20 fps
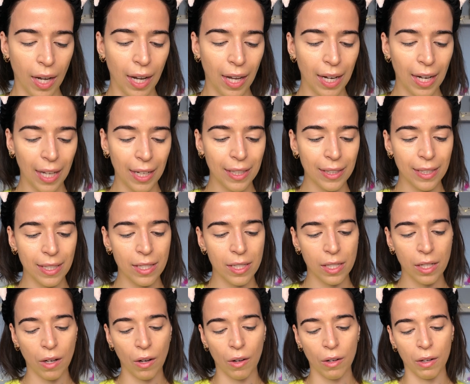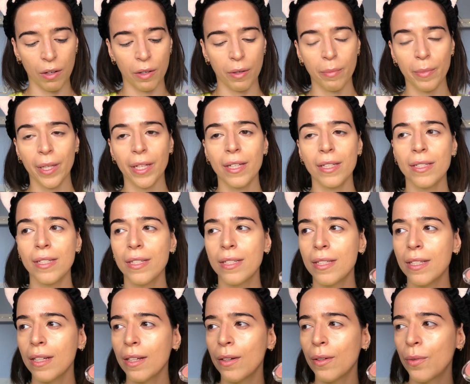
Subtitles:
I like this color because it's